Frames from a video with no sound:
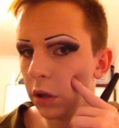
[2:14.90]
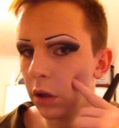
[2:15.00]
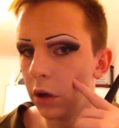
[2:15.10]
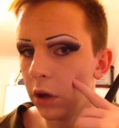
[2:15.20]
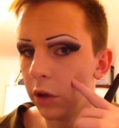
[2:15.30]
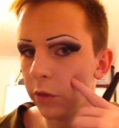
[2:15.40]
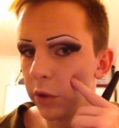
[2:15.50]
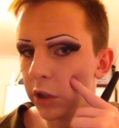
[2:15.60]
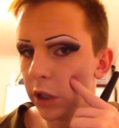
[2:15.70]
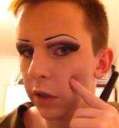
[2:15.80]
the hollow of my
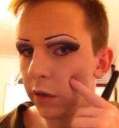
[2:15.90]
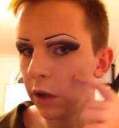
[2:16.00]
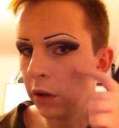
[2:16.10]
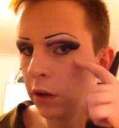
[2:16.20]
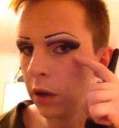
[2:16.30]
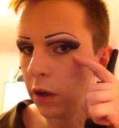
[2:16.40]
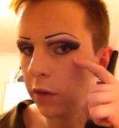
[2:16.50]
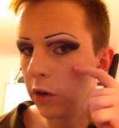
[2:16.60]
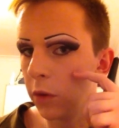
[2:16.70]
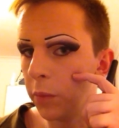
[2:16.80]
cheek, so
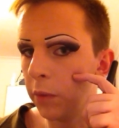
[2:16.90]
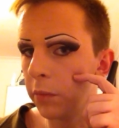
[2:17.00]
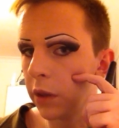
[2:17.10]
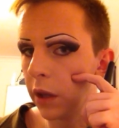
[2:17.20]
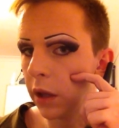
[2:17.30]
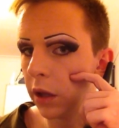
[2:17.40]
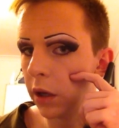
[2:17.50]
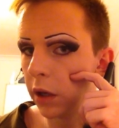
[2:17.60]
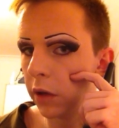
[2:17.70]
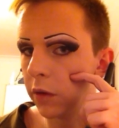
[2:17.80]
I've got a bump there and
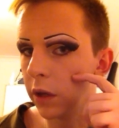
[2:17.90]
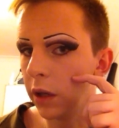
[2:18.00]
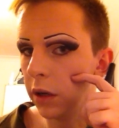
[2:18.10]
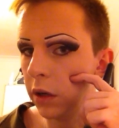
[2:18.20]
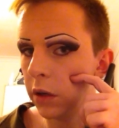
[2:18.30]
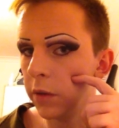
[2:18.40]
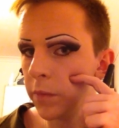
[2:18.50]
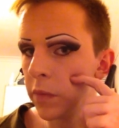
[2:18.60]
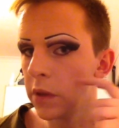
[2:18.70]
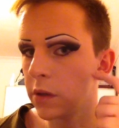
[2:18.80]
it goes in.
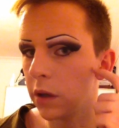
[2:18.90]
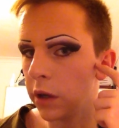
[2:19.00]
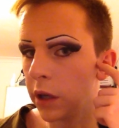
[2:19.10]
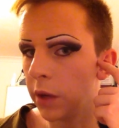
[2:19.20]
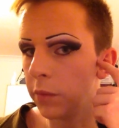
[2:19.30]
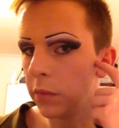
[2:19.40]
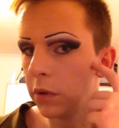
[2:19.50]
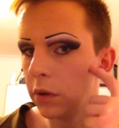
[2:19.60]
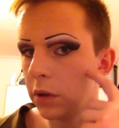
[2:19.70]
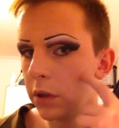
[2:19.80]
So I come
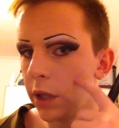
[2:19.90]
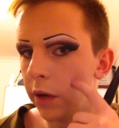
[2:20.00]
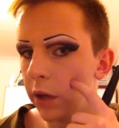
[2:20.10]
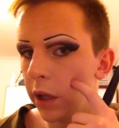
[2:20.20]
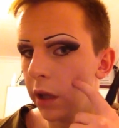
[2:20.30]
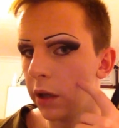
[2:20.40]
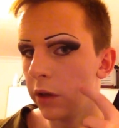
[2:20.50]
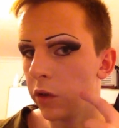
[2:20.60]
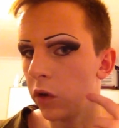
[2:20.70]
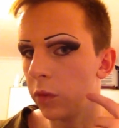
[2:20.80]
down here and I
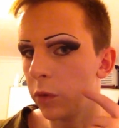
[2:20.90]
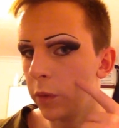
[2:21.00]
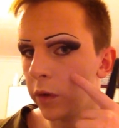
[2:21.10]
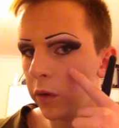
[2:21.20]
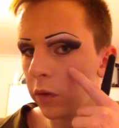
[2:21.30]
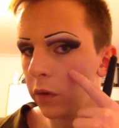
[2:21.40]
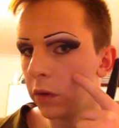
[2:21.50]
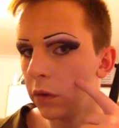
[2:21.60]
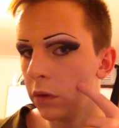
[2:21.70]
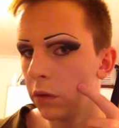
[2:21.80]
stop almost
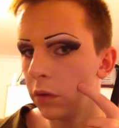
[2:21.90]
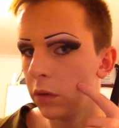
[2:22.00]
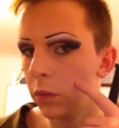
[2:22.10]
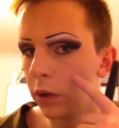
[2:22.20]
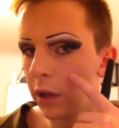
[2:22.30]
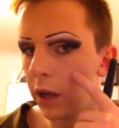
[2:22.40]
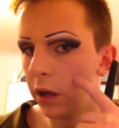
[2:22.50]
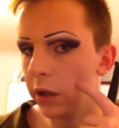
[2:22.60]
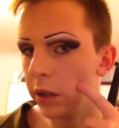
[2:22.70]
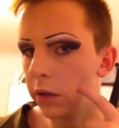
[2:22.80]
where that
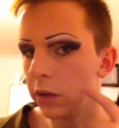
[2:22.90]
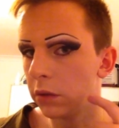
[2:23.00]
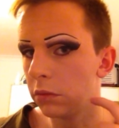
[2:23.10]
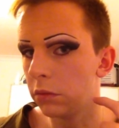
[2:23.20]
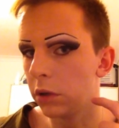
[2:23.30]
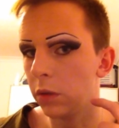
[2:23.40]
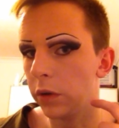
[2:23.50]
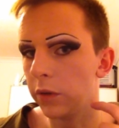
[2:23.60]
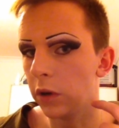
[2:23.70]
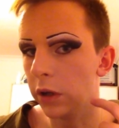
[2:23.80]
line is. Don't know
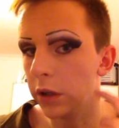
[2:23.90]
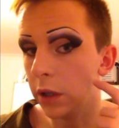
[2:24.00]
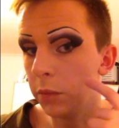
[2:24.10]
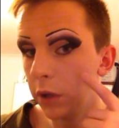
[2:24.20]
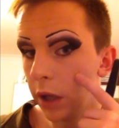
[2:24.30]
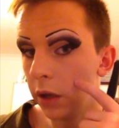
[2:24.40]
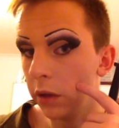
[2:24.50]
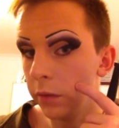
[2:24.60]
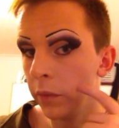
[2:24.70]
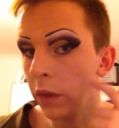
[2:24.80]
why I've got a line there, but that
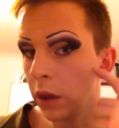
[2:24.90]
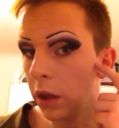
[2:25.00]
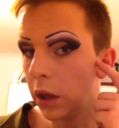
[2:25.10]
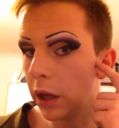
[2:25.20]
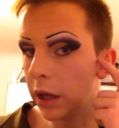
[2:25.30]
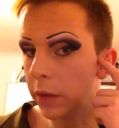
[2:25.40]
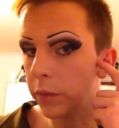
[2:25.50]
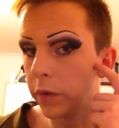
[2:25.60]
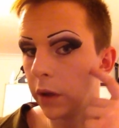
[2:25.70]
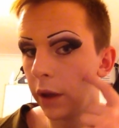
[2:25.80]

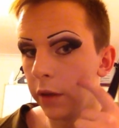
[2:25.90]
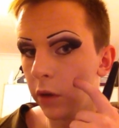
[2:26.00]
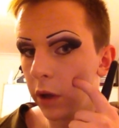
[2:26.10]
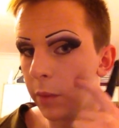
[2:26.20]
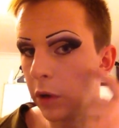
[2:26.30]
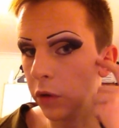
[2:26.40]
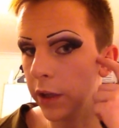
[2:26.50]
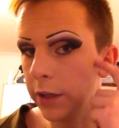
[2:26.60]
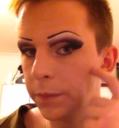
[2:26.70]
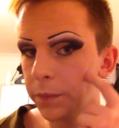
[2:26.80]
line. So I come along
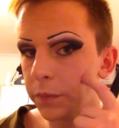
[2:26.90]
there,